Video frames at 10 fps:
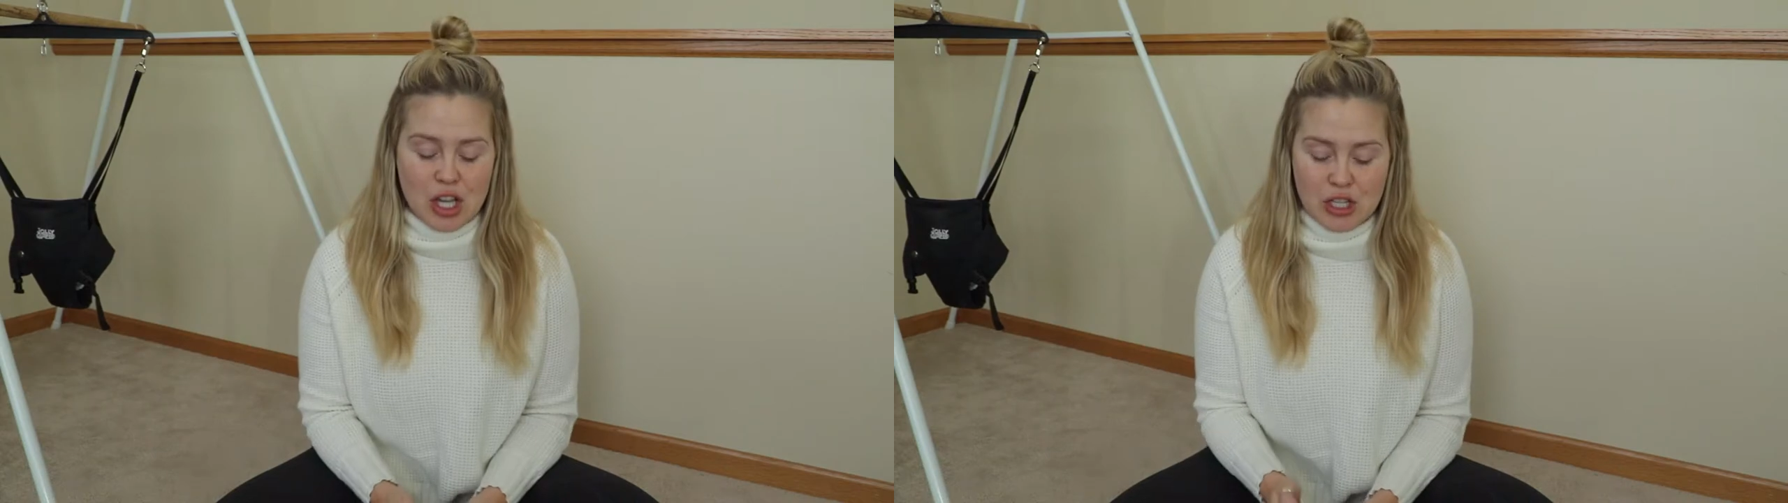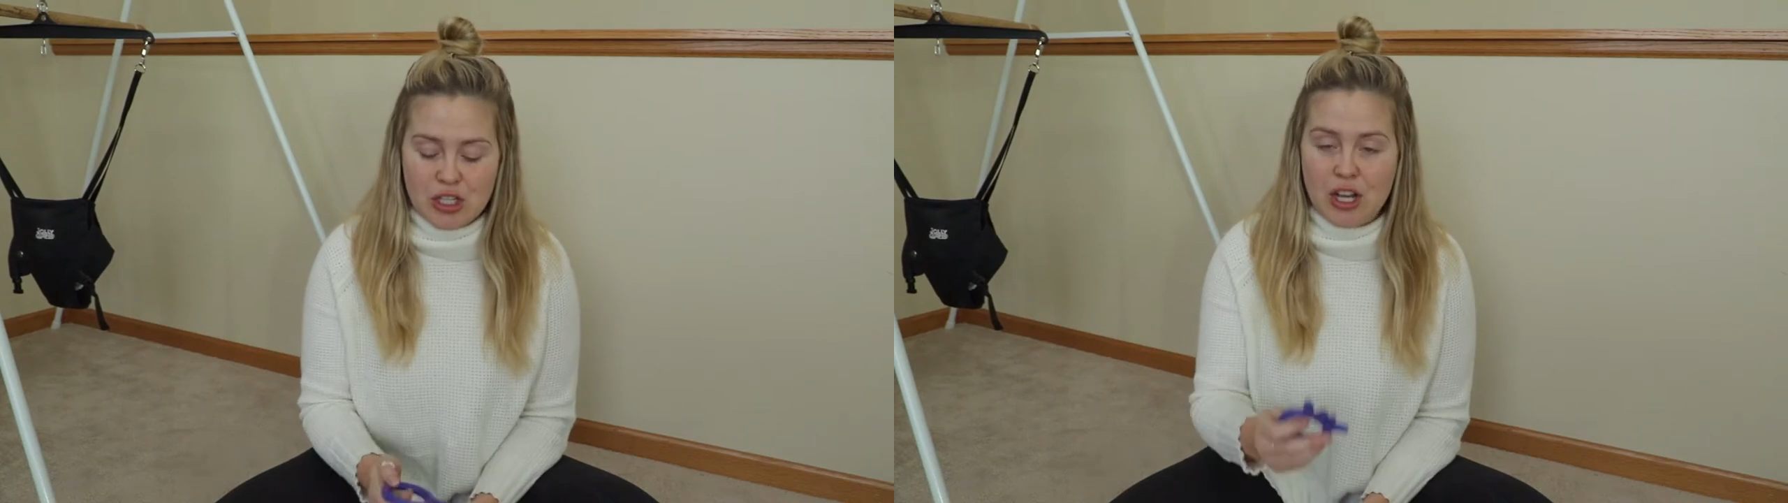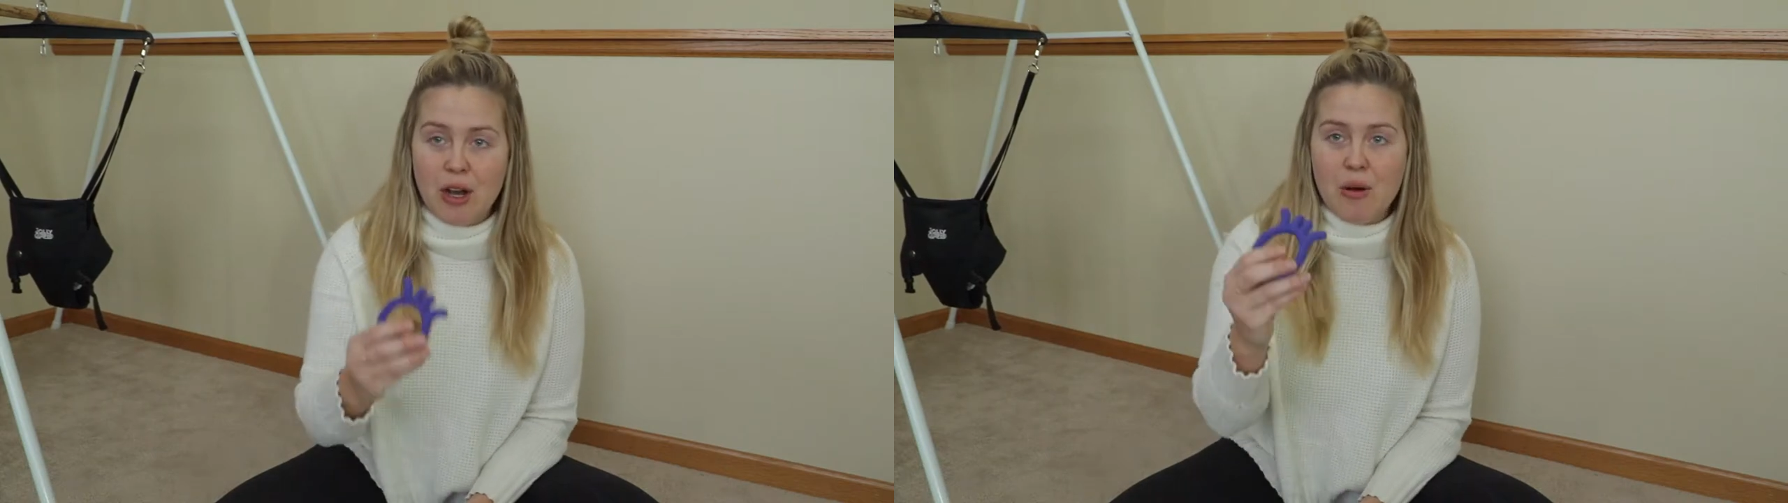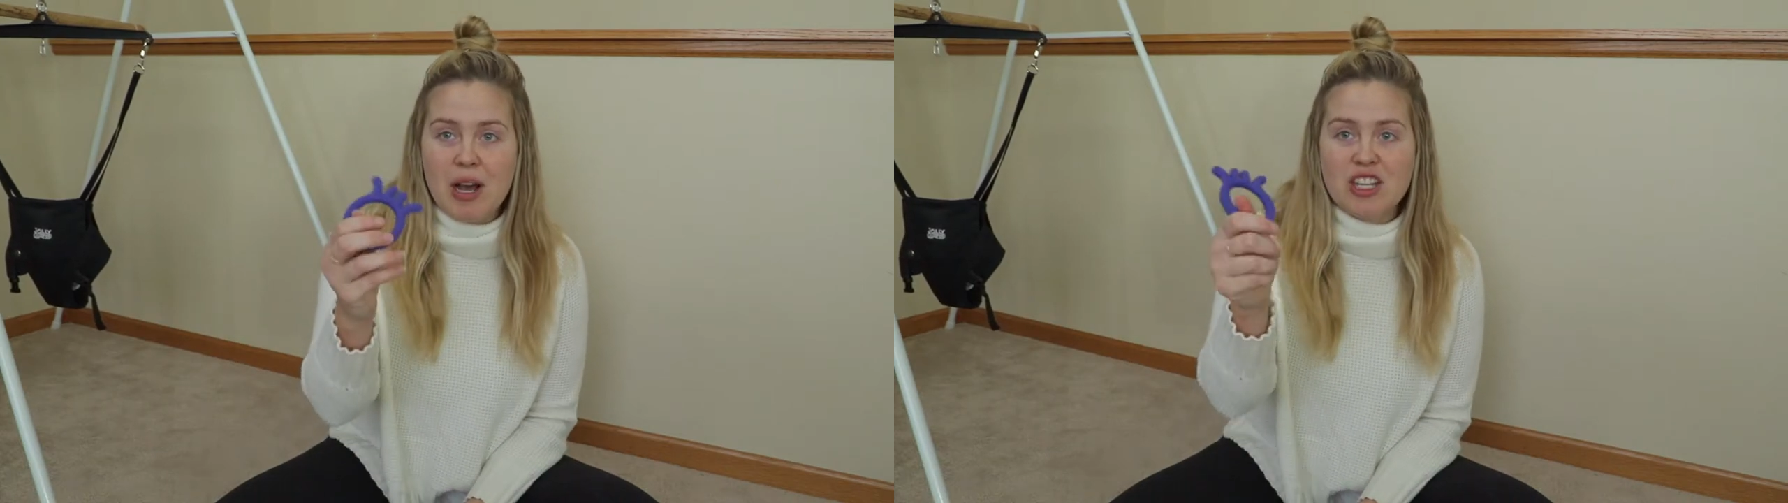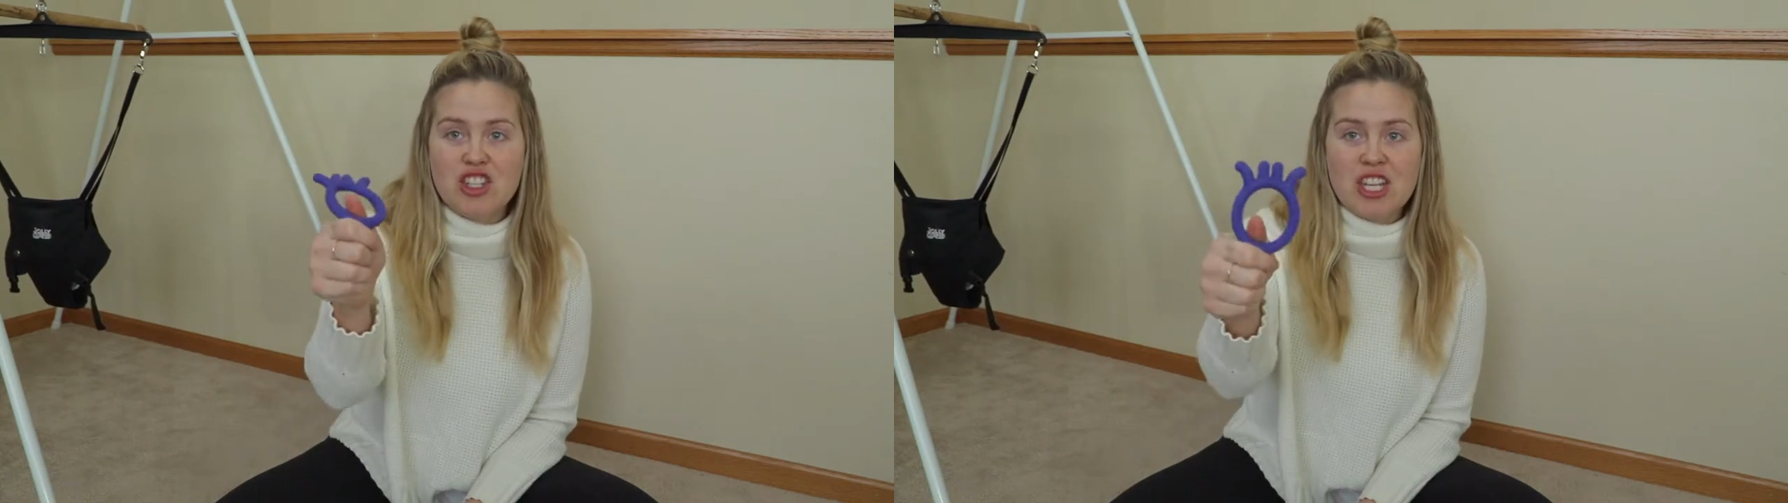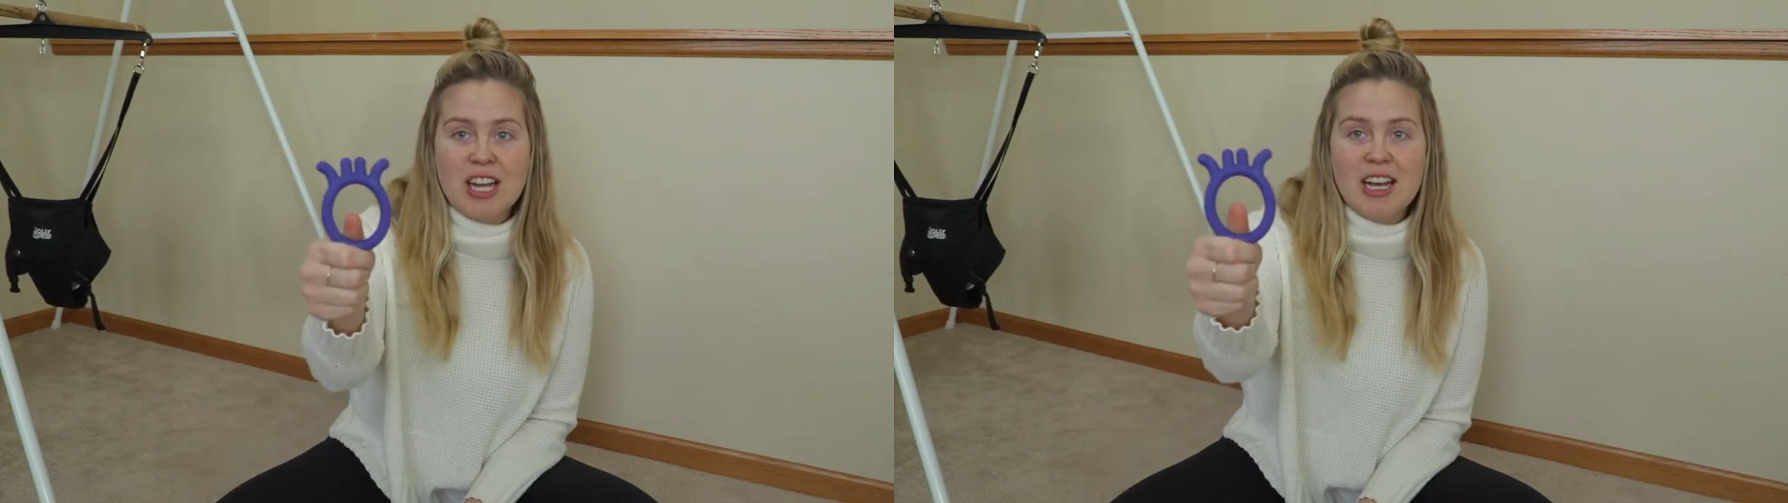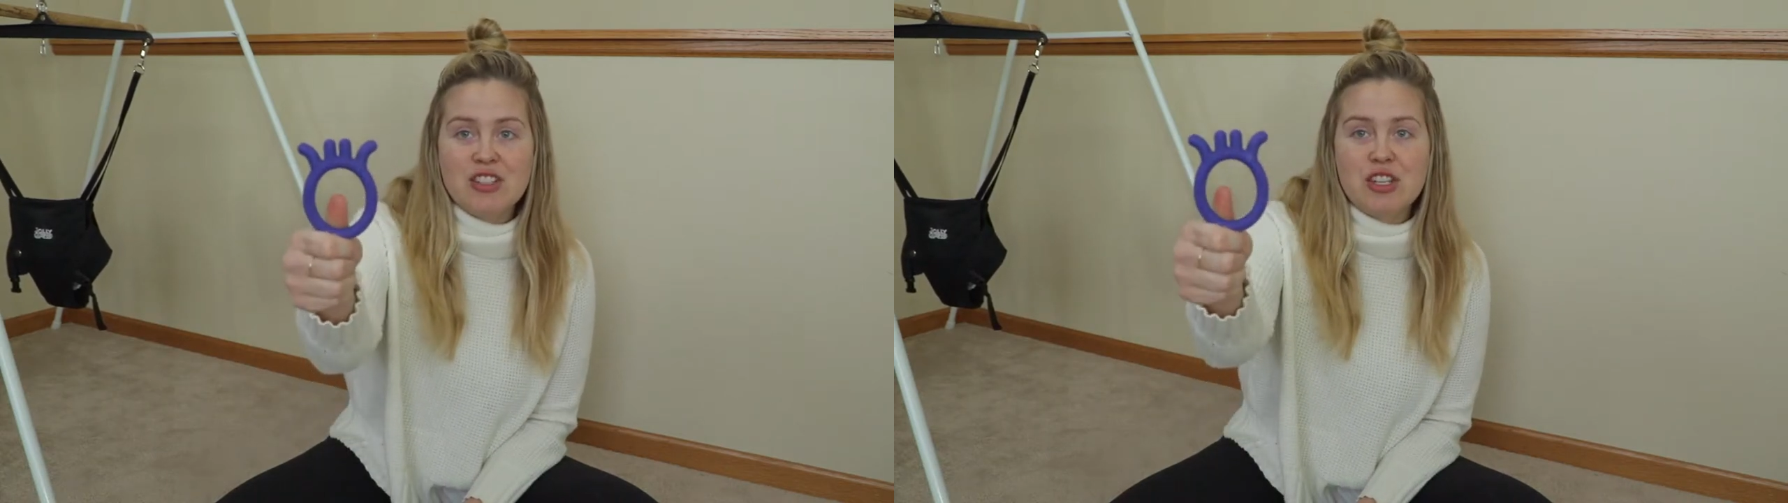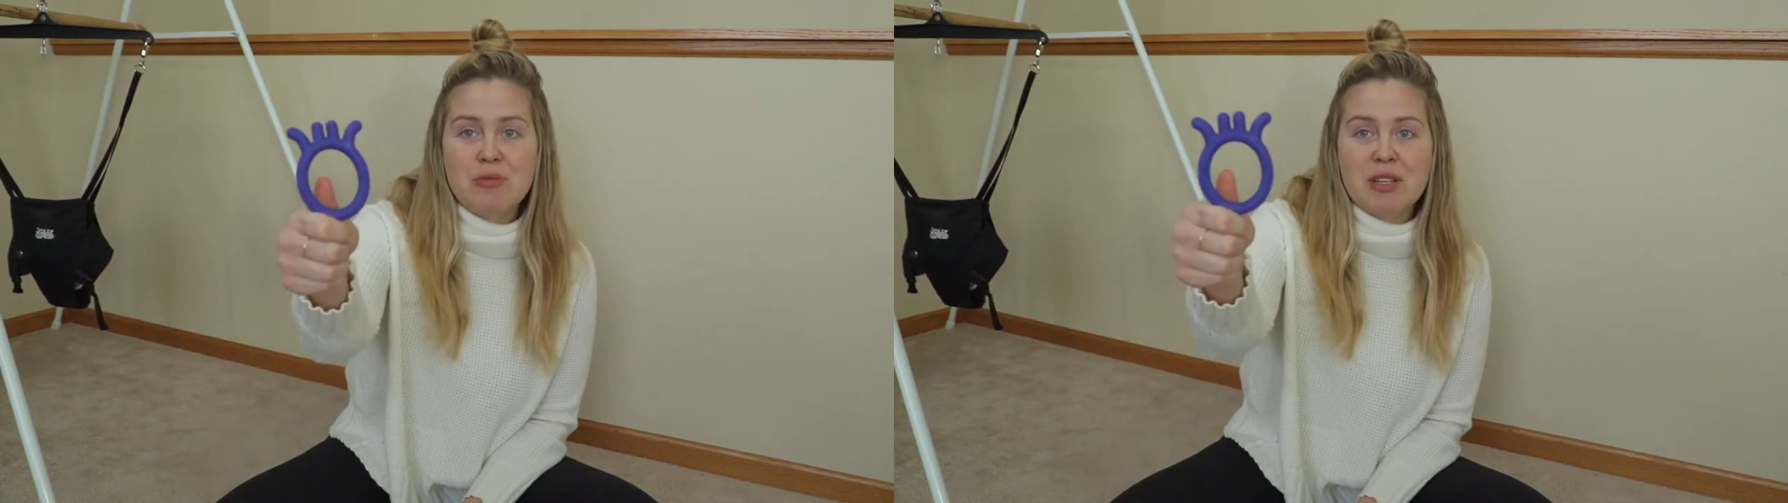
So she actually